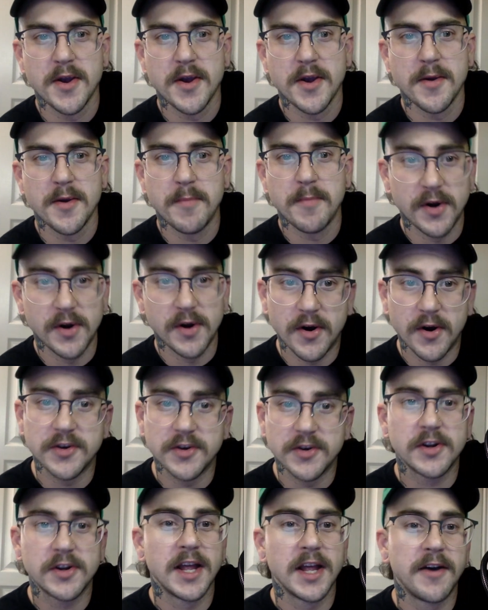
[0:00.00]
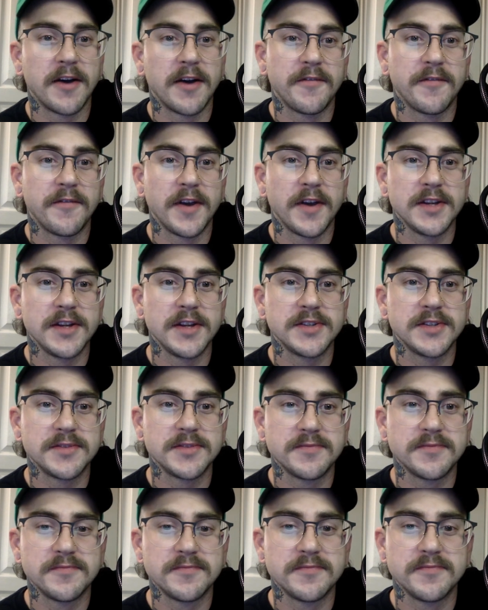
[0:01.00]
put on your clown face.
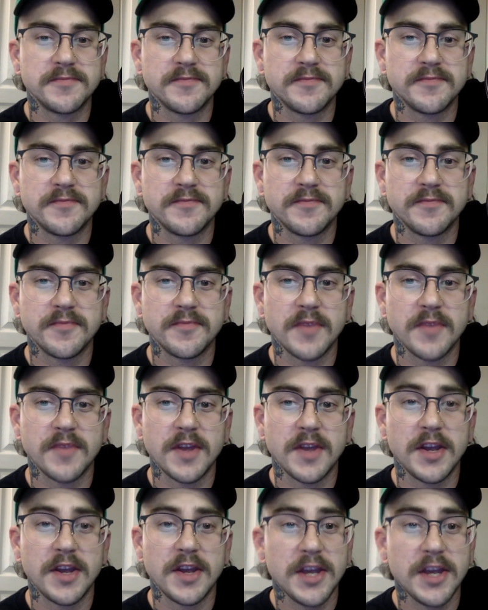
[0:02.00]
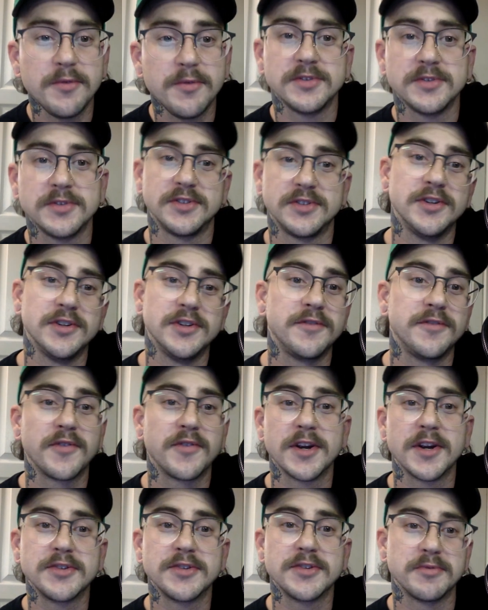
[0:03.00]
He was good
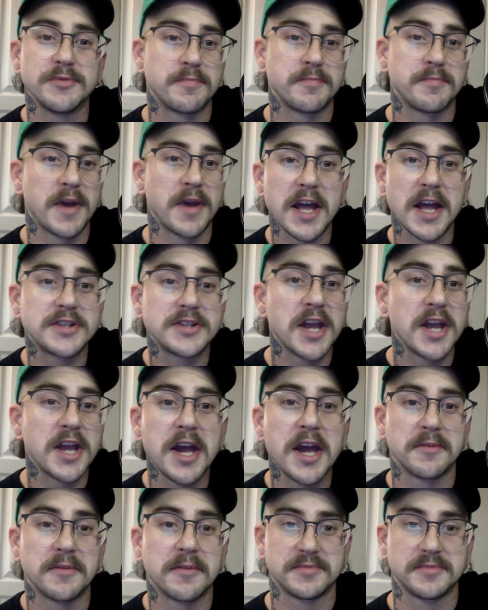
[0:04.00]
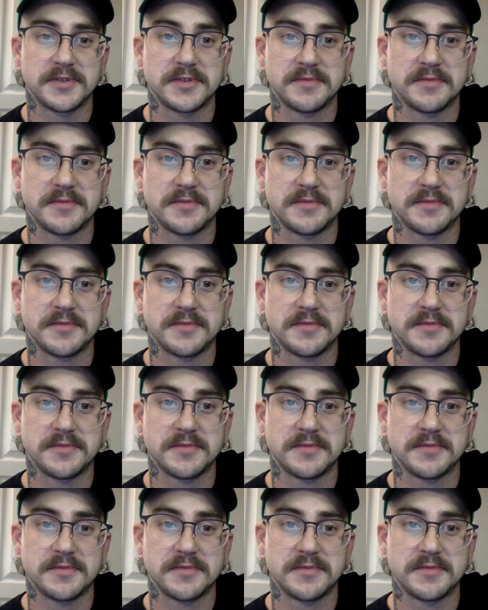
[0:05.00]
friends with Patch Adams.